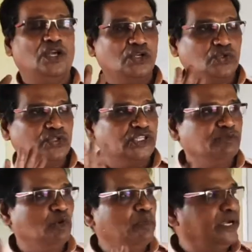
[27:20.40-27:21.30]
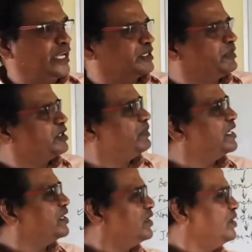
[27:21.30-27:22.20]
So this movement is expressed by
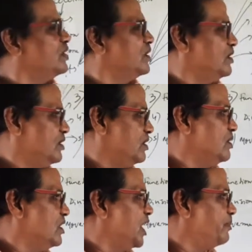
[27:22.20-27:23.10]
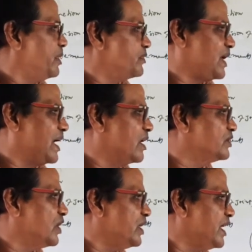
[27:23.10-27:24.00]
the help of saddle
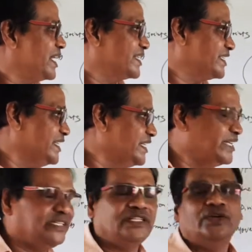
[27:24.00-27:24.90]
joint and seen in the